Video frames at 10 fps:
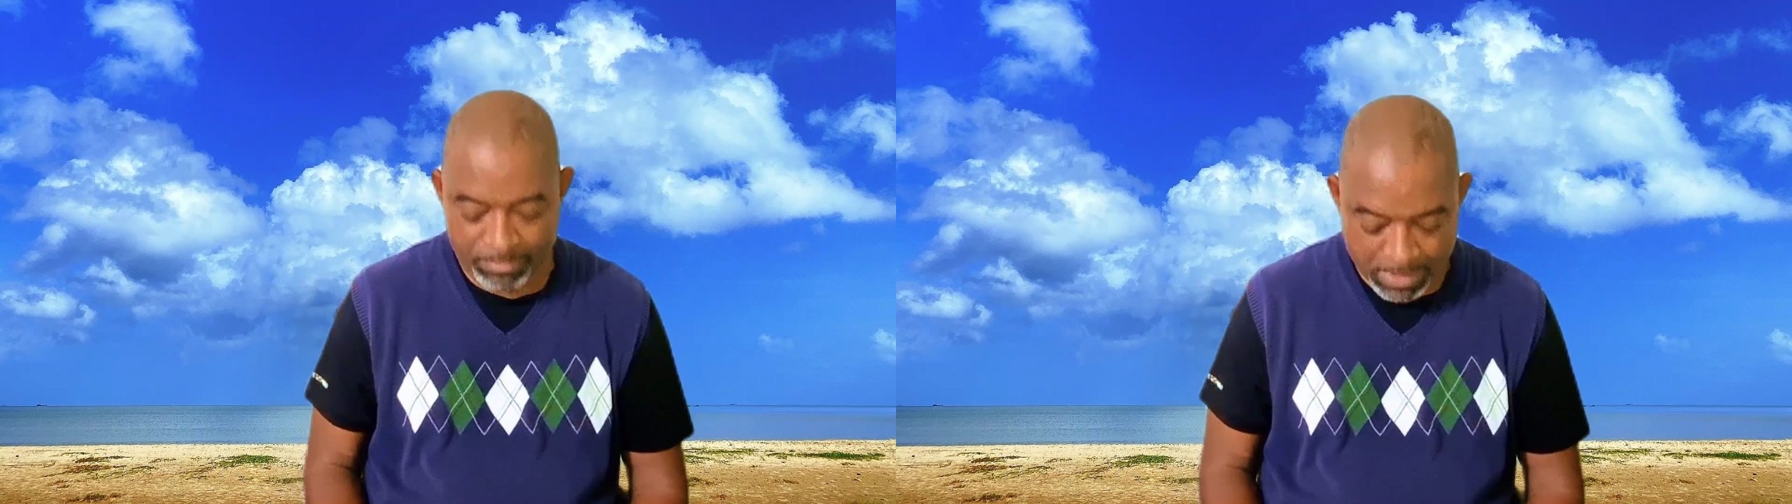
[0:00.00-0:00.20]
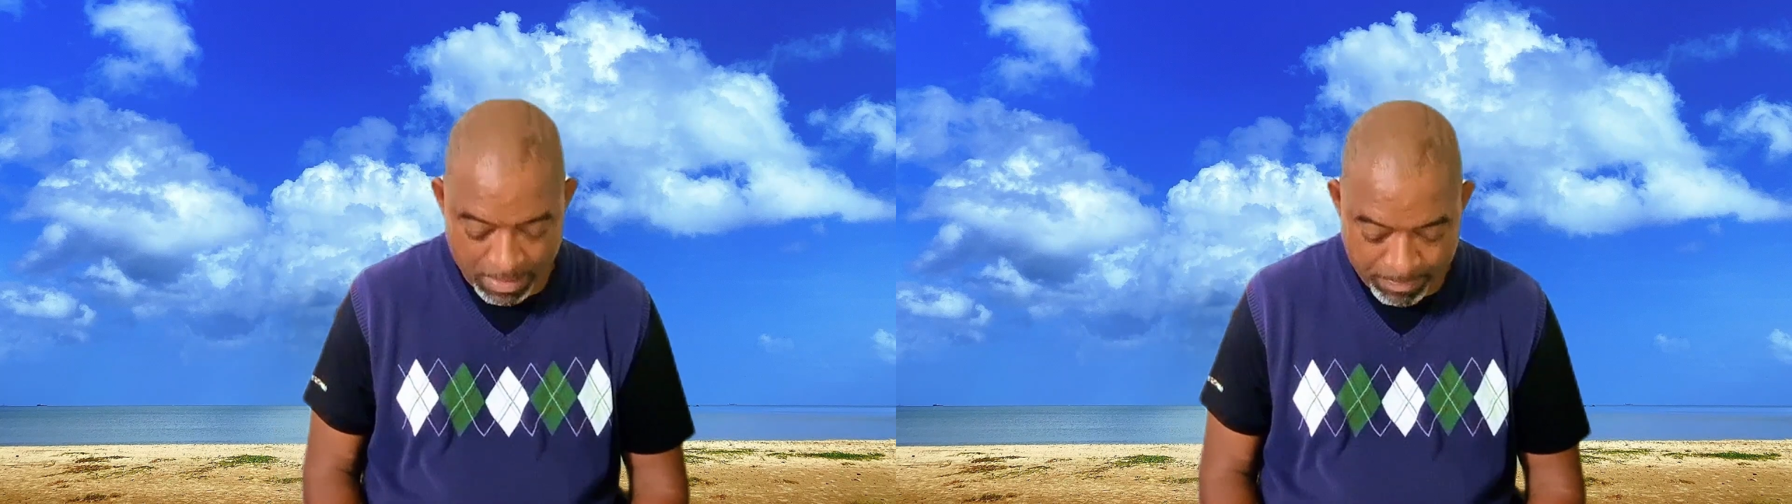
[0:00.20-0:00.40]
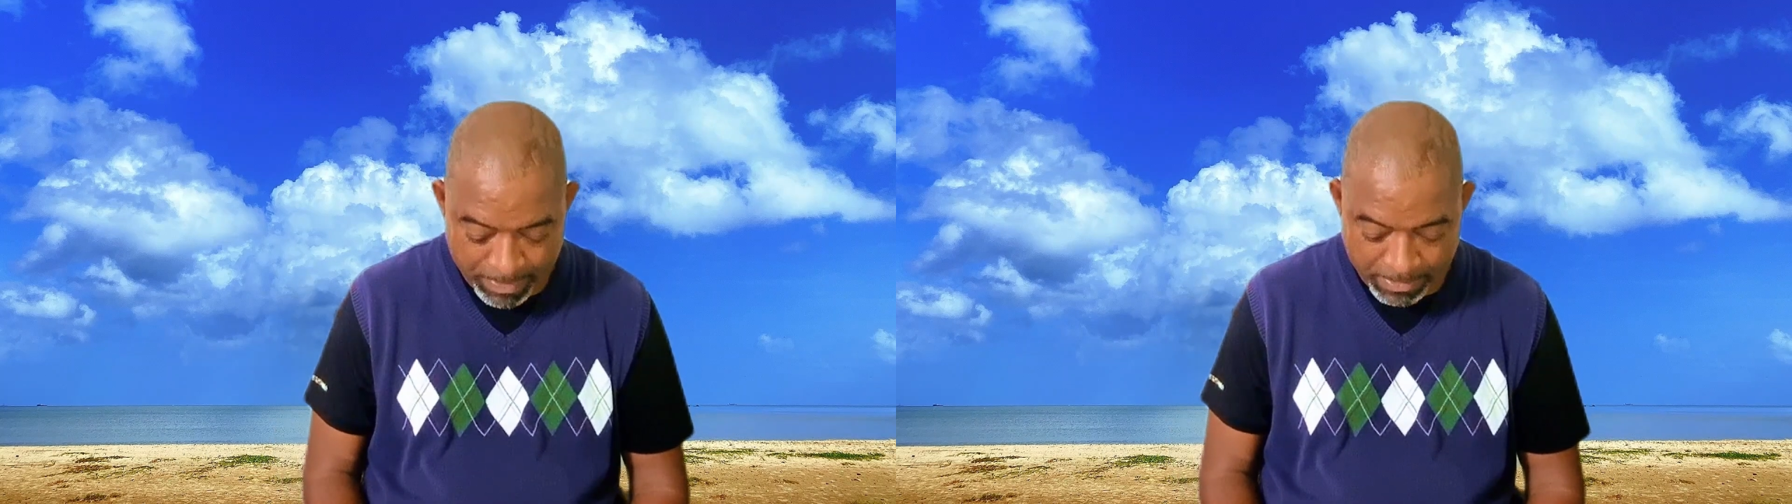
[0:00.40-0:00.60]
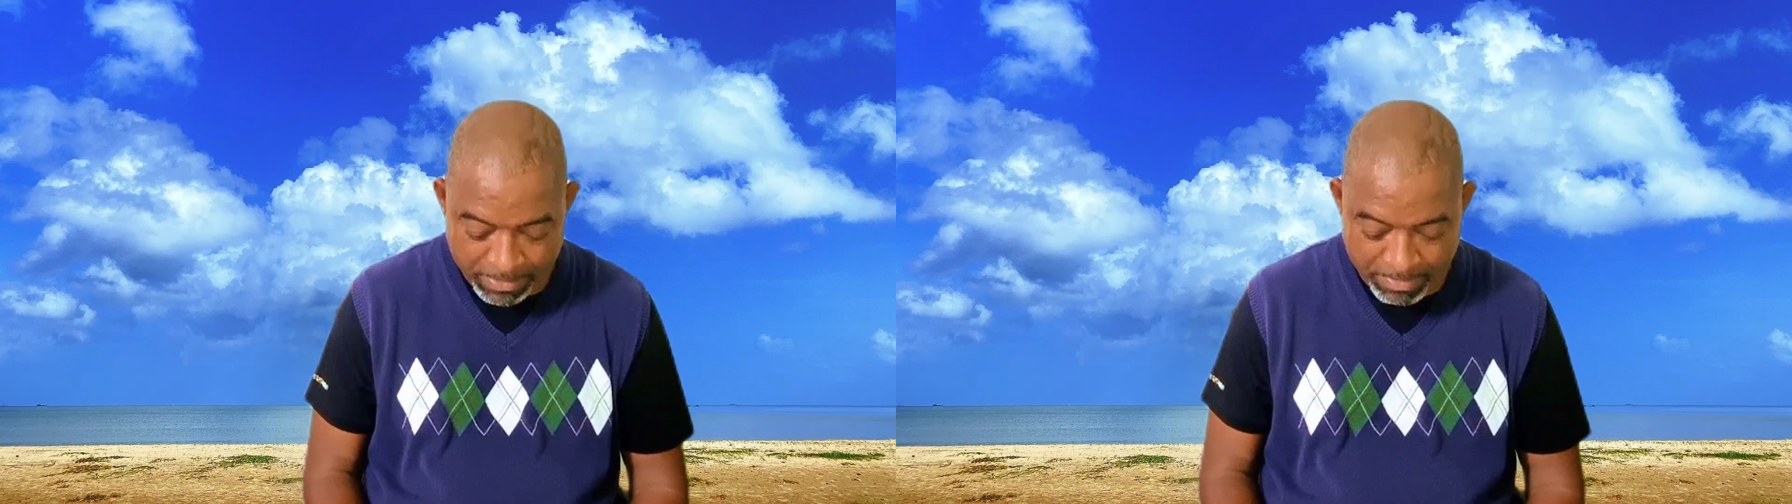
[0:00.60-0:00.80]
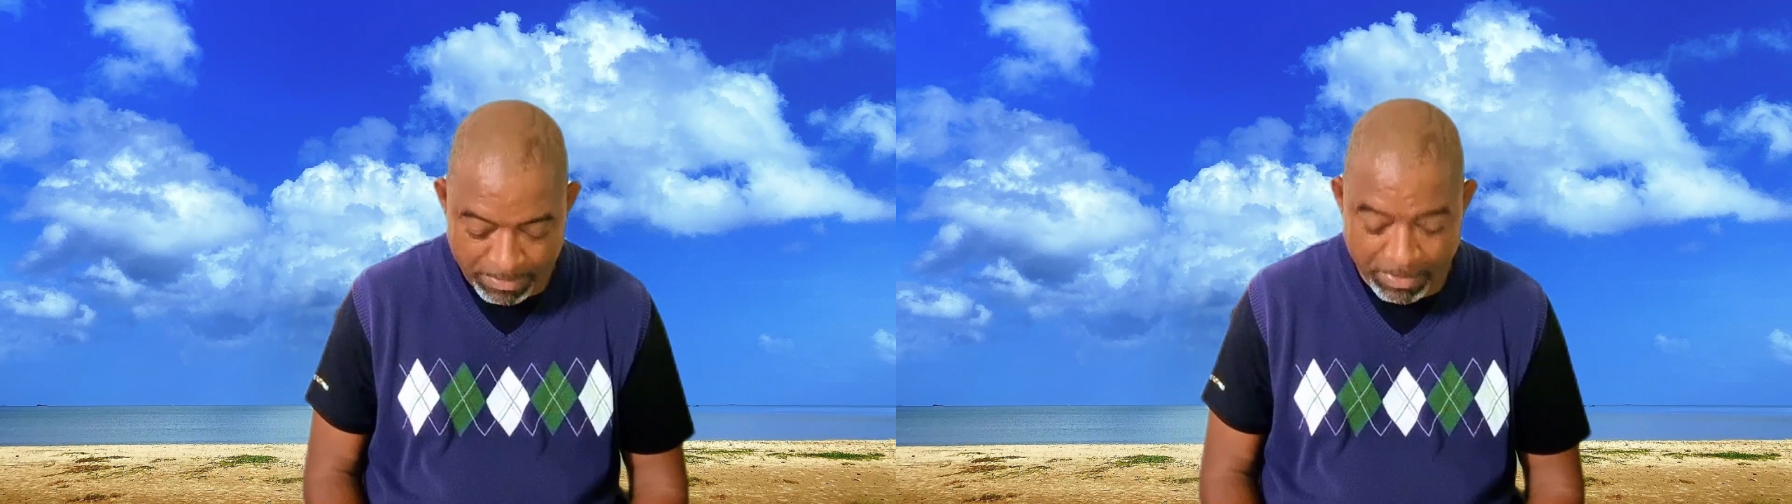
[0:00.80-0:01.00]
appeal to
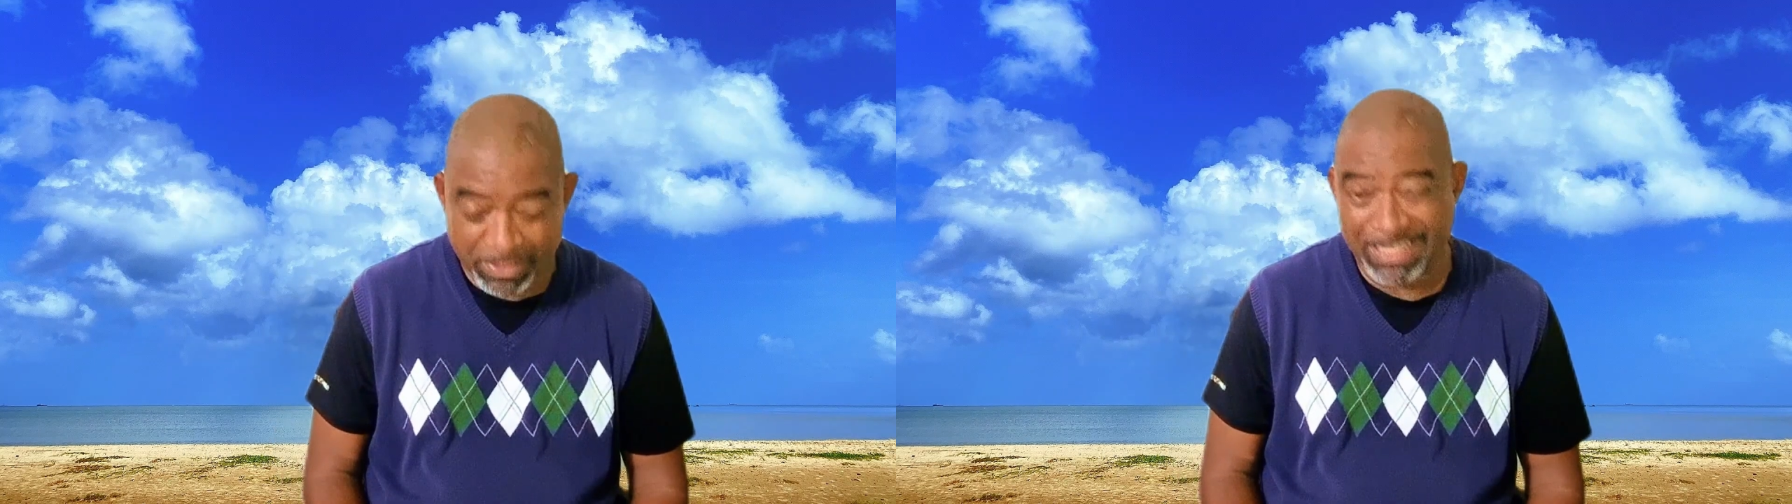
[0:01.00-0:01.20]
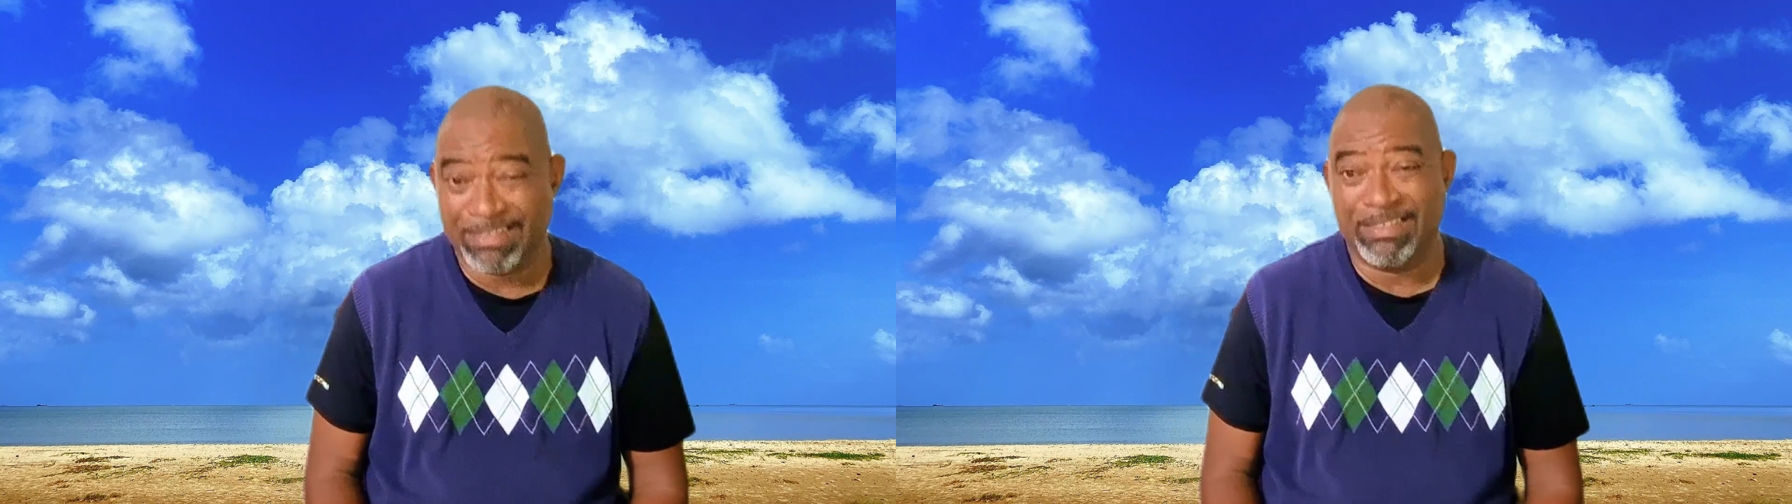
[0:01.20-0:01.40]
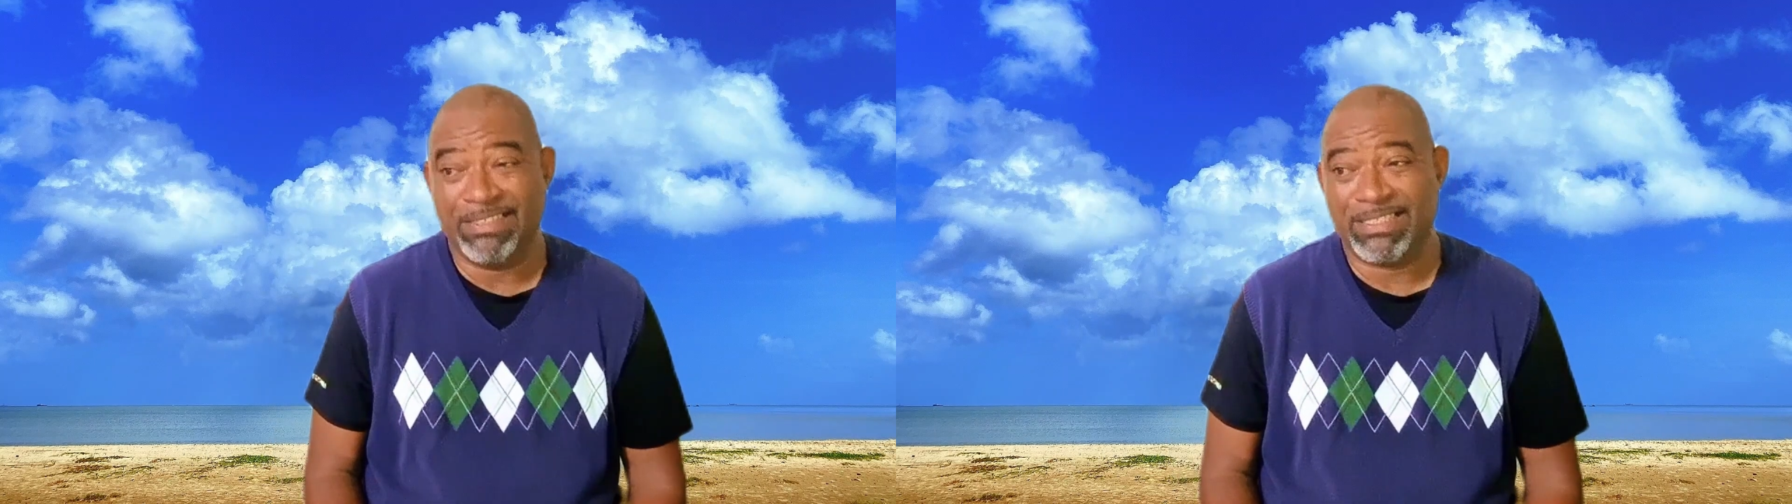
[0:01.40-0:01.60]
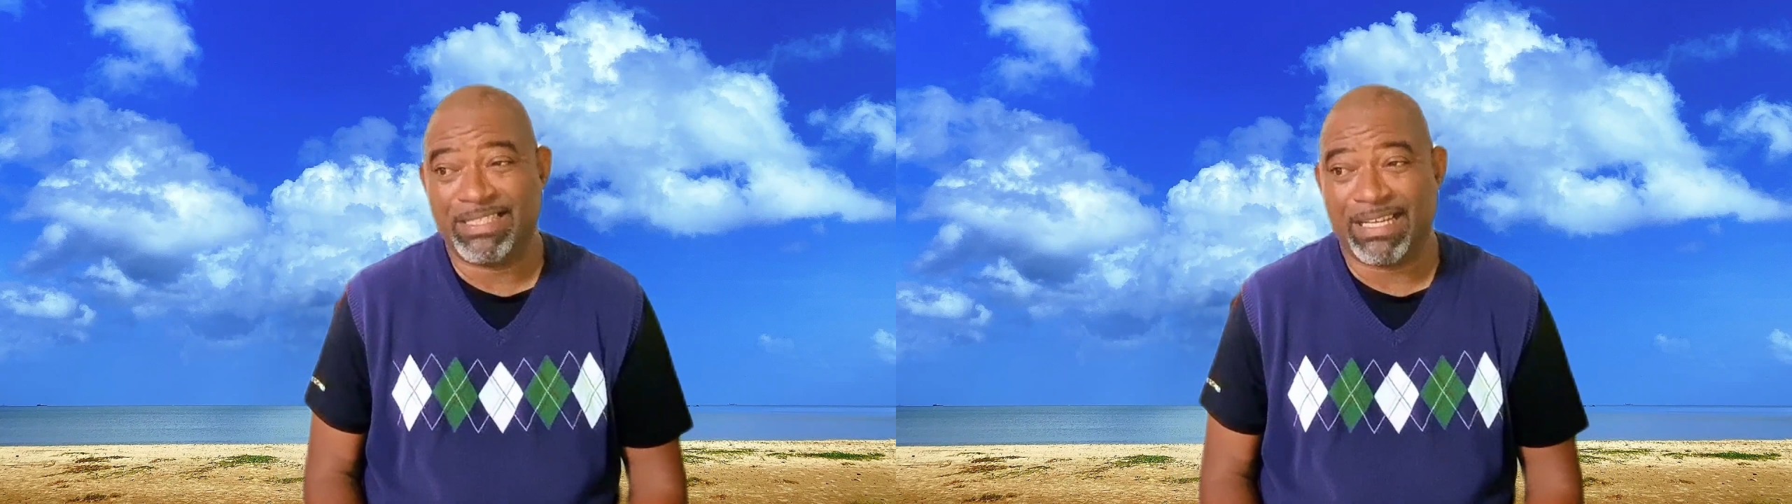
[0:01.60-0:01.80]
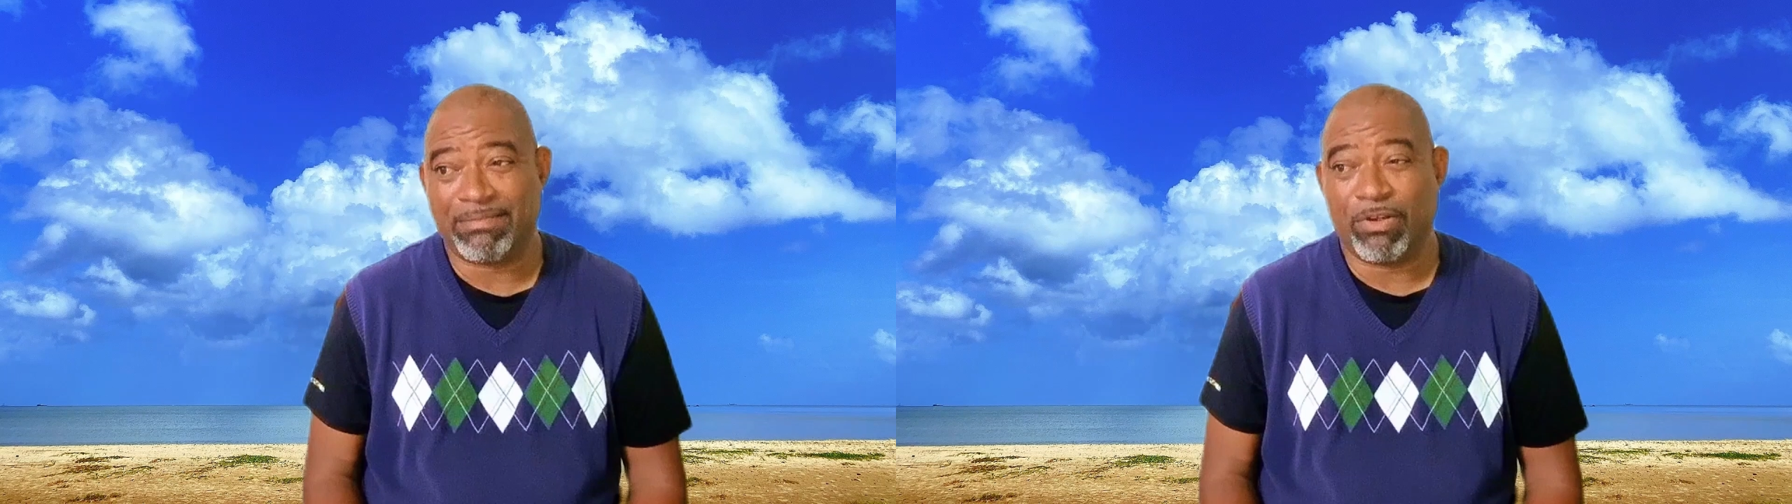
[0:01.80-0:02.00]
me because I learned
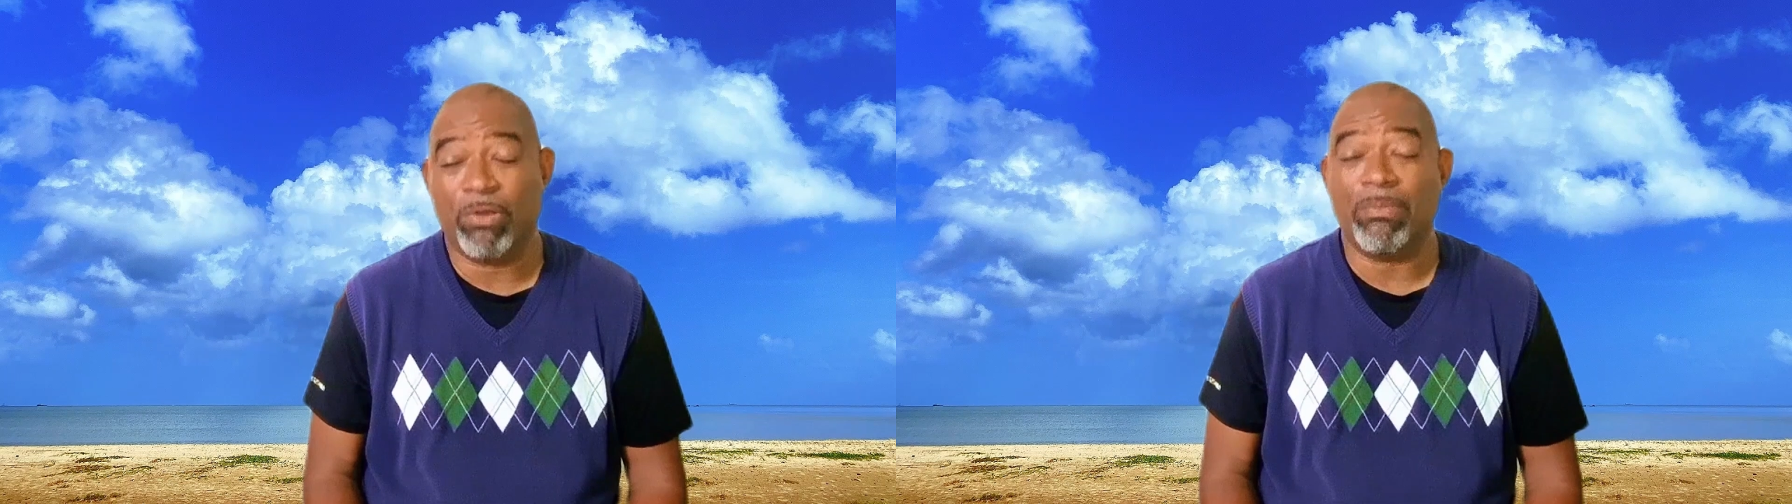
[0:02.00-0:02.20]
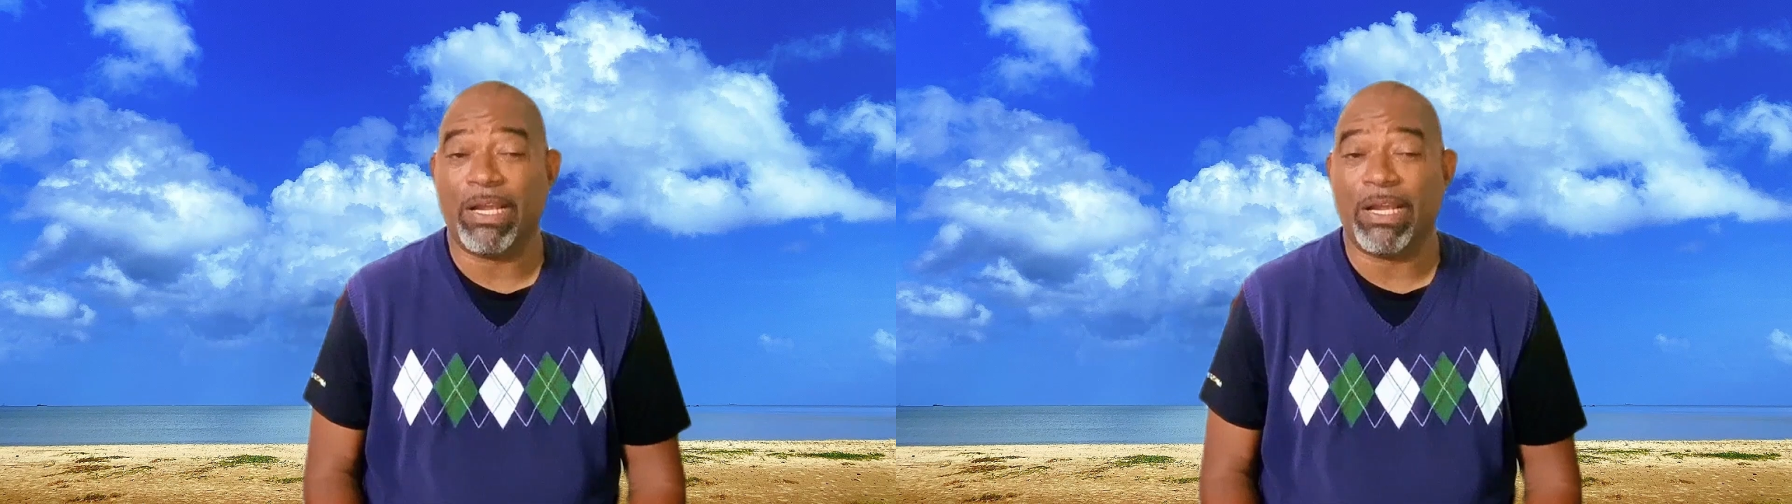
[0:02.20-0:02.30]
that on my